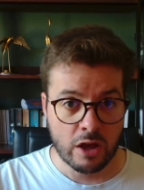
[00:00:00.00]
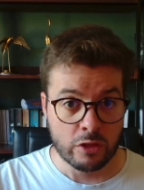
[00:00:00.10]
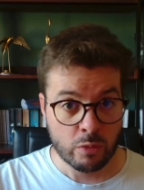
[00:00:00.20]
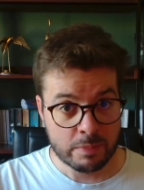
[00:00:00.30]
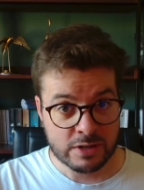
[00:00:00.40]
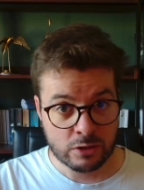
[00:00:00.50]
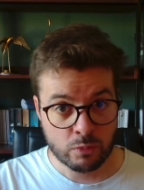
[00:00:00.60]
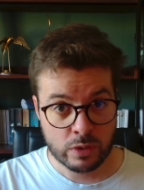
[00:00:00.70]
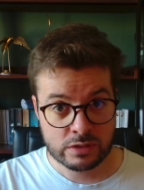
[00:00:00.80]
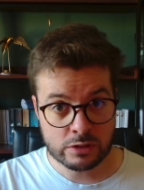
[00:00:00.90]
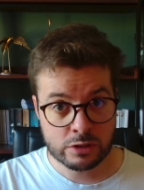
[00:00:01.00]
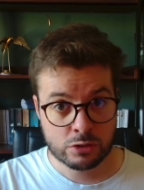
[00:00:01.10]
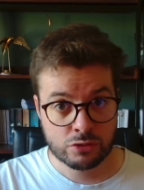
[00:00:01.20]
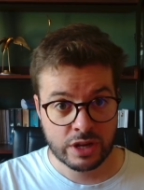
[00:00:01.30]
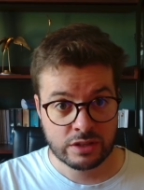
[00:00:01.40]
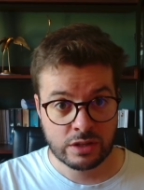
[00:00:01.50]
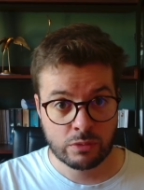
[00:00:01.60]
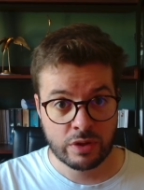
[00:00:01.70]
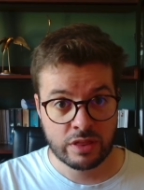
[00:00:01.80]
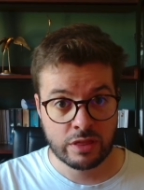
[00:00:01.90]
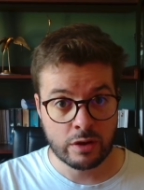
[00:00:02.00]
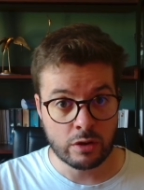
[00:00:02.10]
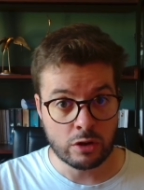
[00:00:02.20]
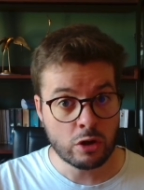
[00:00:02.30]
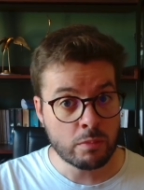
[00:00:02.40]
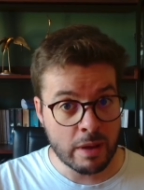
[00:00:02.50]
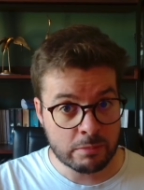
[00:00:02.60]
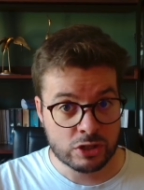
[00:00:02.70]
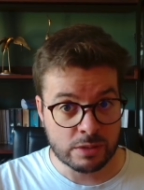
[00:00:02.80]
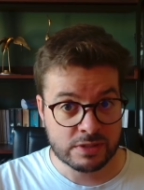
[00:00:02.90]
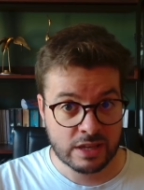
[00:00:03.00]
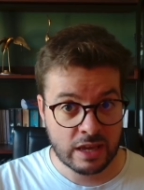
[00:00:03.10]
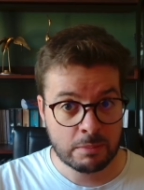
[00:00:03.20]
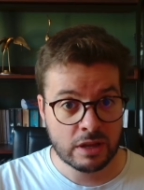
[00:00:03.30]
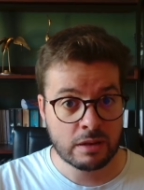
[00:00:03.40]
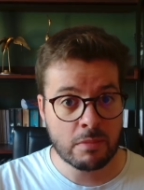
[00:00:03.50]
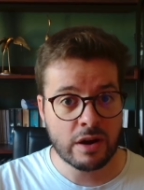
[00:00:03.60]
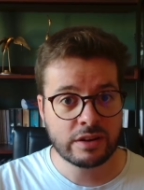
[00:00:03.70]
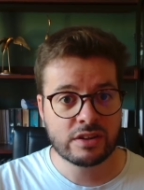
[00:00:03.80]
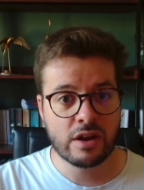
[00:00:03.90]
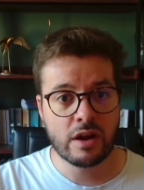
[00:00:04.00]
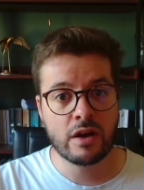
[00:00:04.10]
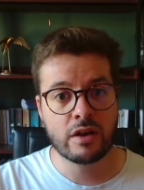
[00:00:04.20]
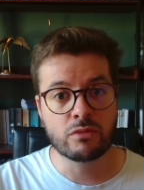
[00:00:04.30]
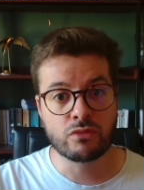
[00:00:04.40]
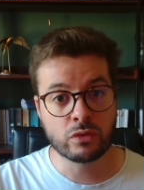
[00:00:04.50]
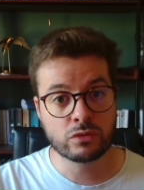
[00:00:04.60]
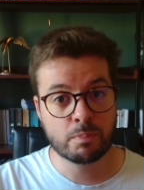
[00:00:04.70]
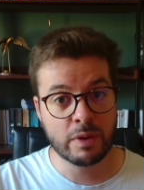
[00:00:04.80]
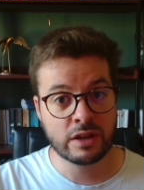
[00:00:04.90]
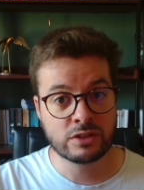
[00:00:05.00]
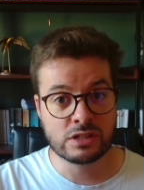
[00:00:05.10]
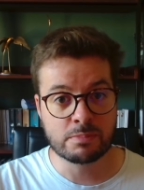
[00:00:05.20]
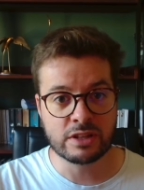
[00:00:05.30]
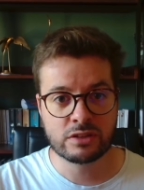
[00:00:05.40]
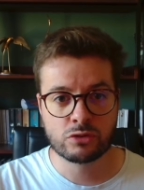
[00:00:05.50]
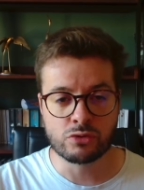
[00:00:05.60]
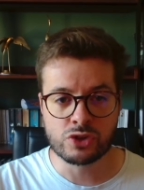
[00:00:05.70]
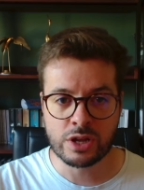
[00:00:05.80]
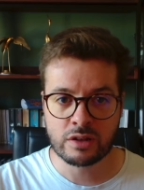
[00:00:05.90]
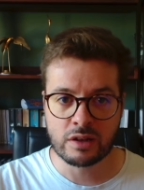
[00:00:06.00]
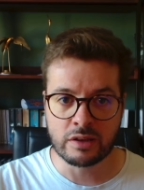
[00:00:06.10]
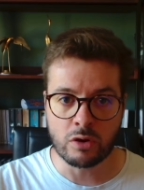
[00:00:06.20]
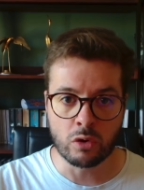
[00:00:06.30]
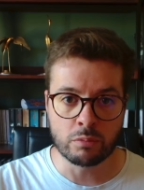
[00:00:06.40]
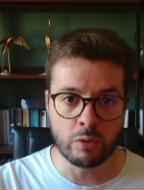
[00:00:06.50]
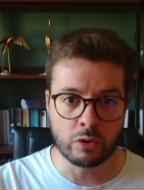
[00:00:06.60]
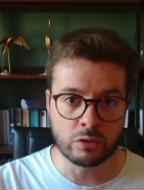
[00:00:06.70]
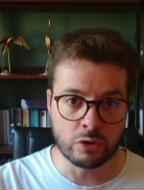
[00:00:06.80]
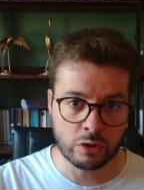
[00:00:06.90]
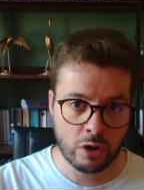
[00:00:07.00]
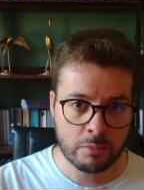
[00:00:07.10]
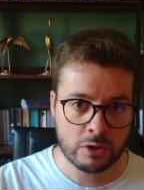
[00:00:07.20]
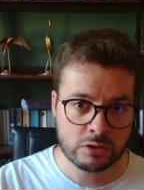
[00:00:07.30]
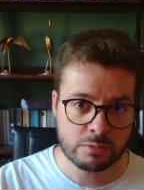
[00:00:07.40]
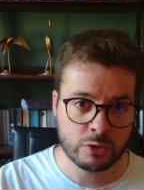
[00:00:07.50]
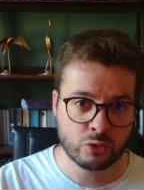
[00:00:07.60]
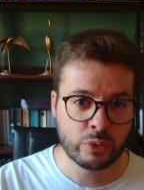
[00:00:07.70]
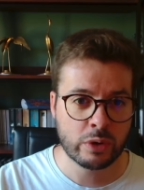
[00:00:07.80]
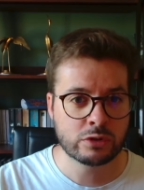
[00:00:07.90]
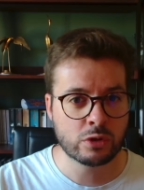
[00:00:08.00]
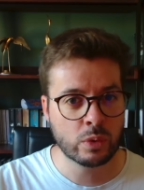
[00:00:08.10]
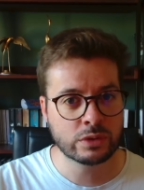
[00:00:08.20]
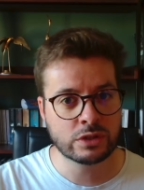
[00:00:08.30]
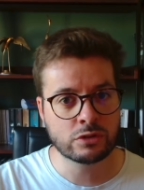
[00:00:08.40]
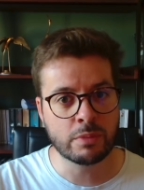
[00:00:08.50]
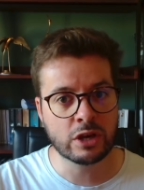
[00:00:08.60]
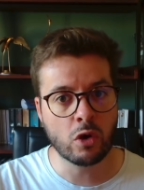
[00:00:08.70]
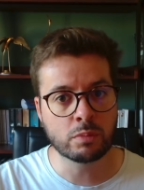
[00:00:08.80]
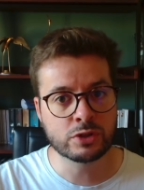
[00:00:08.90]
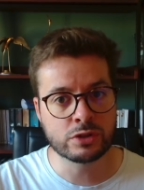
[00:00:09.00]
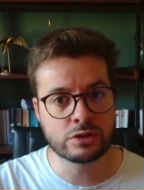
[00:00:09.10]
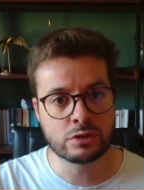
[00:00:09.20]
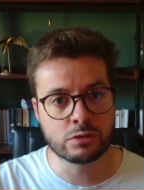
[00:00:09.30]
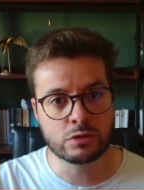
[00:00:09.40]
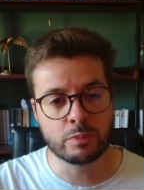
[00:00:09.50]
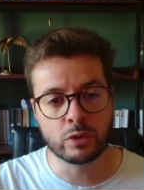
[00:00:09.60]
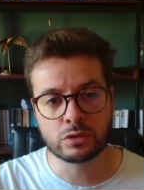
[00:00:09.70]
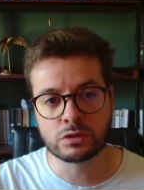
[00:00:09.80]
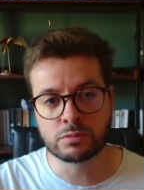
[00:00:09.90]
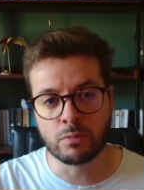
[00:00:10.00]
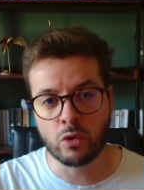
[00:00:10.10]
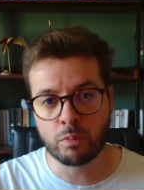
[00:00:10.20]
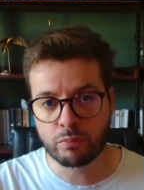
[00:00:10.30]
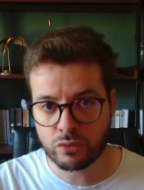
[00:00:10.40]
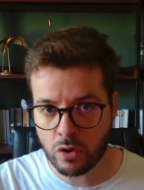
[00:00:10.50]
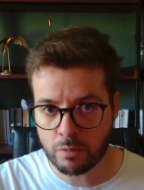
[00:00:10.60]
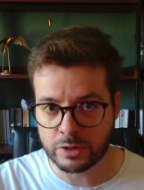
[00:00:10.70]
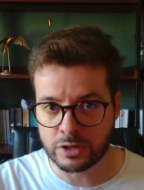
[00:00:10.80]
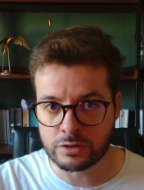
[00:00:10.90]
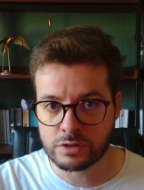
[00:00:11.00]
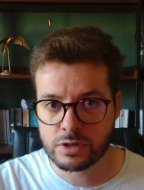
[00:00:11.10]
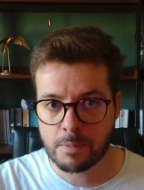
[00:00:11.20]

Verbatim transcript: The website was also created with the new membership scheme in mind. Uh, the front page is meant to gently onboard newcomers, but we also wanted to make options to supporters more prominent.